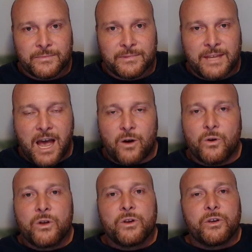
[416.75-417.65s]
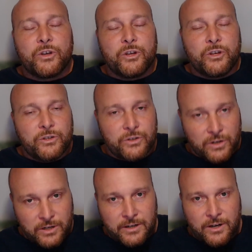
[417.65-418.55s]
Now, you're
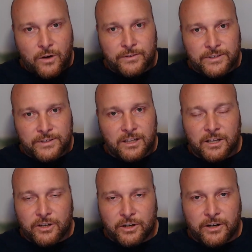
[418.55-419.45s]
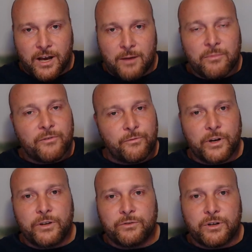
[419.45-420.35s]
going to know if it's going to look good or not before
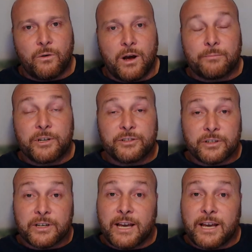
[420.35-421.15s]
you show up, because you're going to